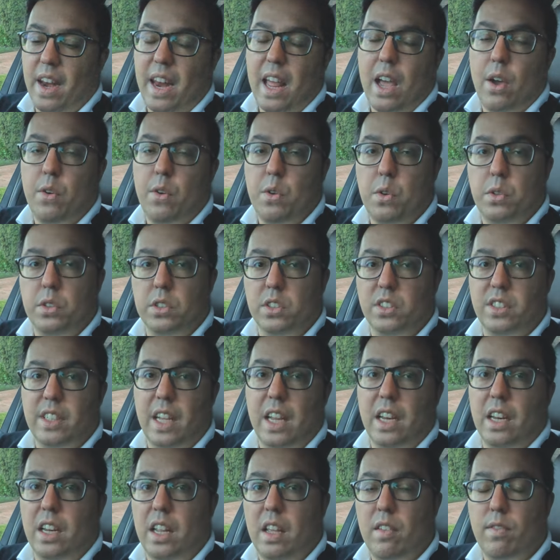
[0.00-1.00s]
allow you to
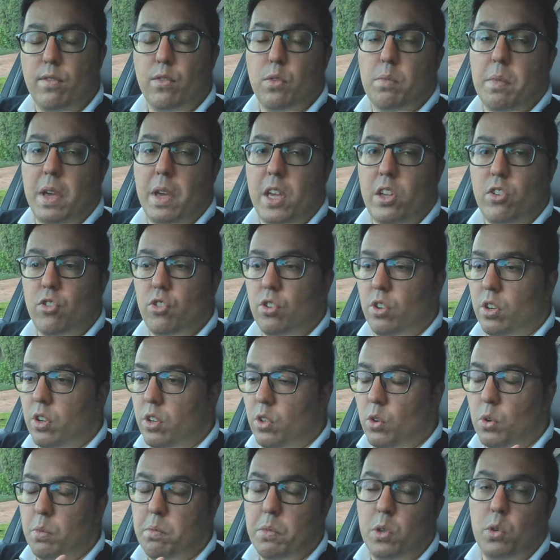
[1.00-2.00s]
send information,
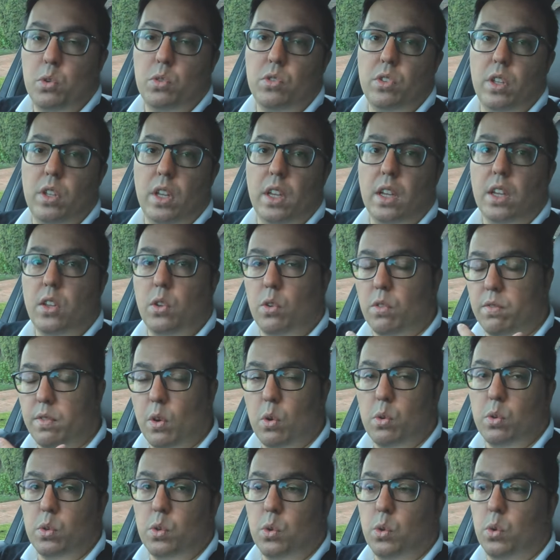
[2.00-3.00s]
your music, your
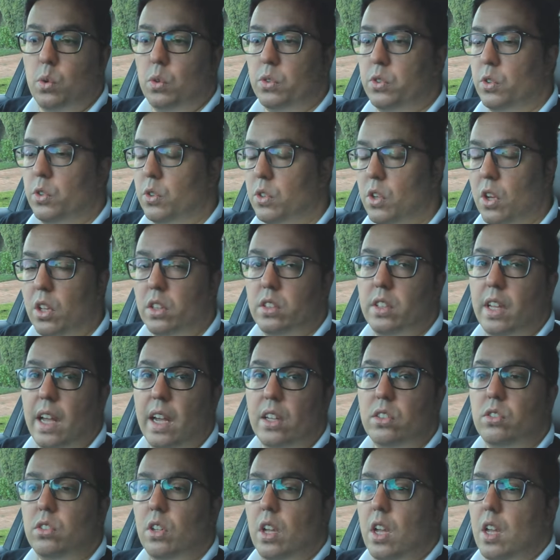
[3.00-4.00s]
phone calls, your
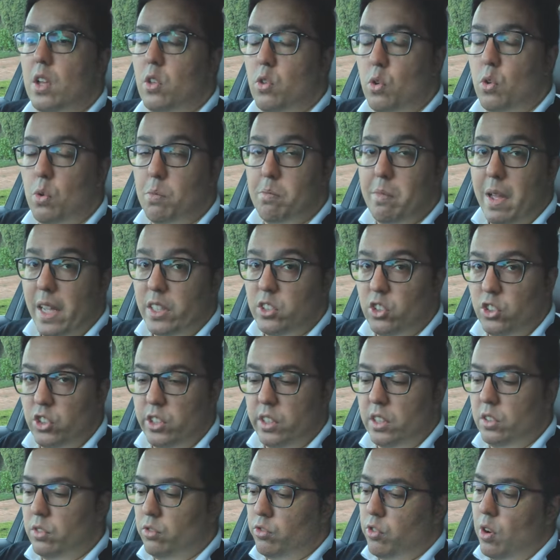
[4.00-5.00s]
contacts, your
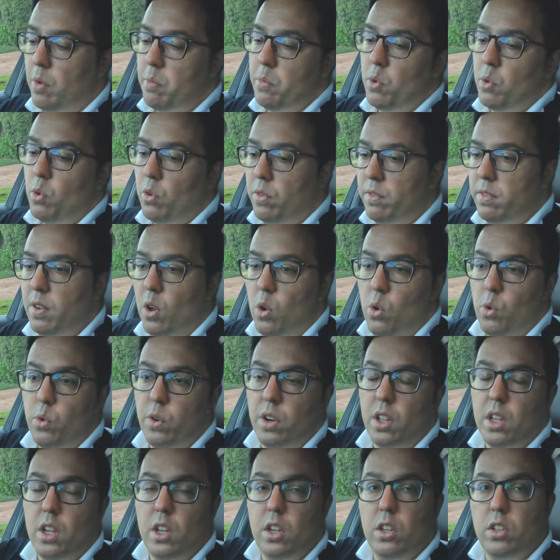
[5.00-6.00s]
messages from your
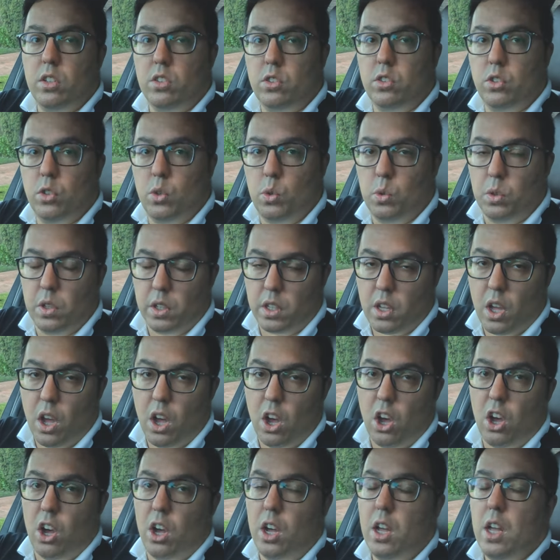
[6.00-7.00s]
phone to the
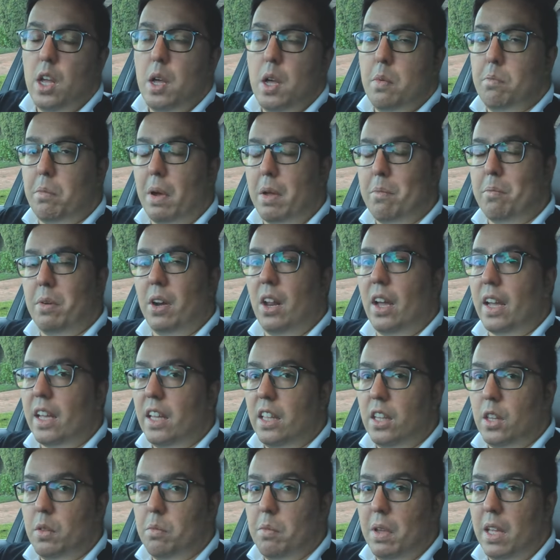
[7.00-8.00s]
car by
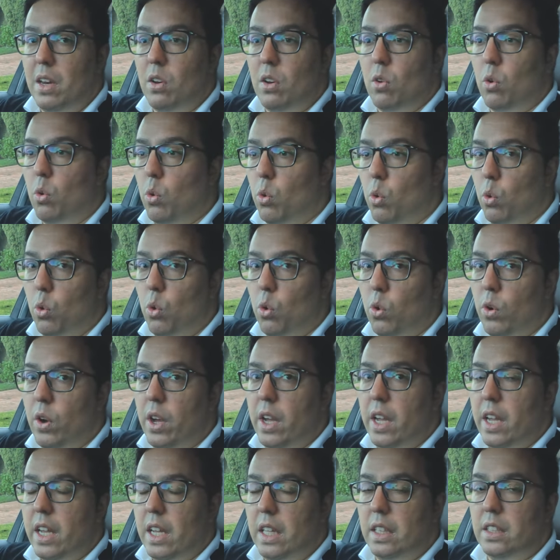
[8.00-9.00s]
plugging them in or
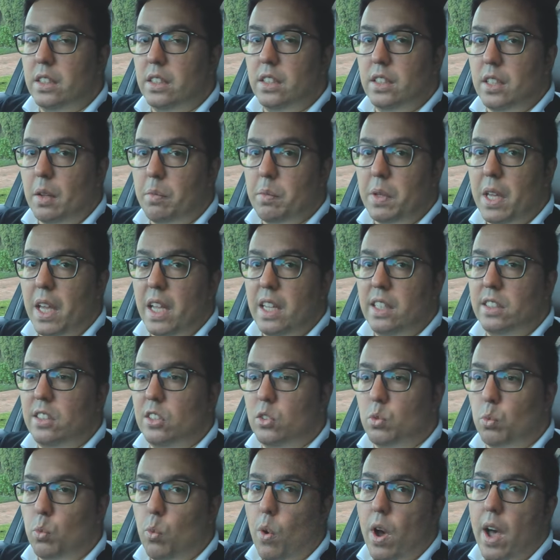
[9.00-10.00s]
in some
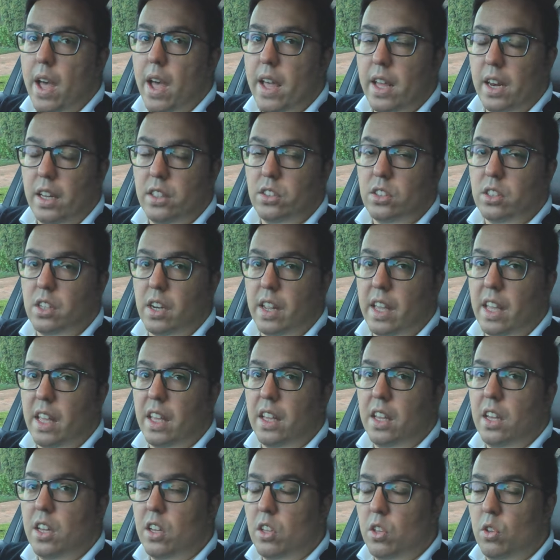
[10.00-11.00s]
cases wirelessly
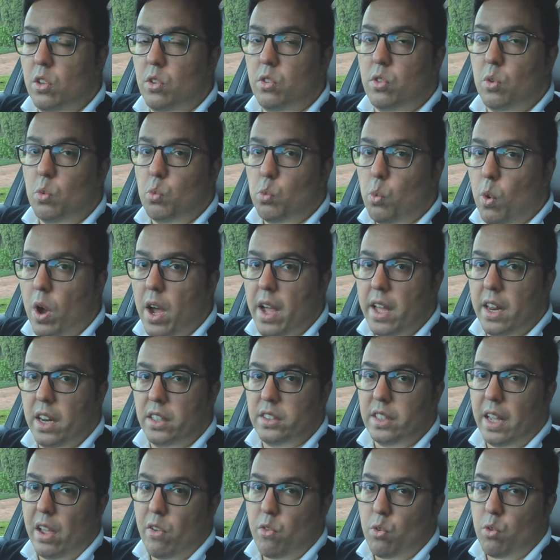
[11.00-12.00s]
using
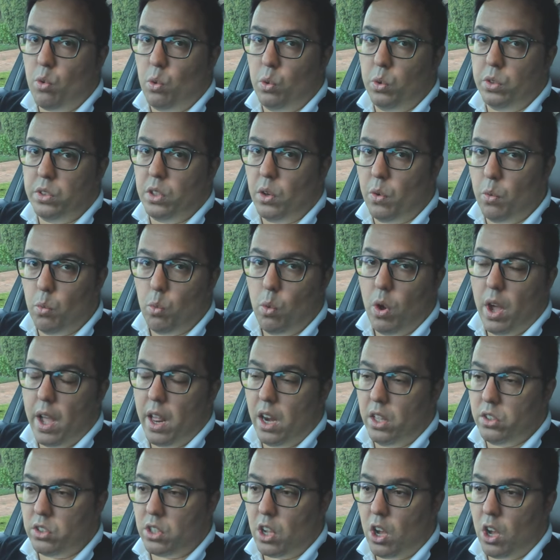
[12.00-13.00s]
wireless Android Auto and
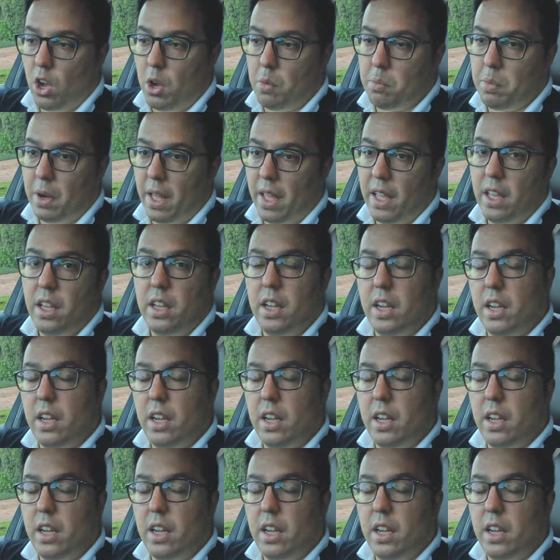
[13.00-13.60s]
wireless CarPlay.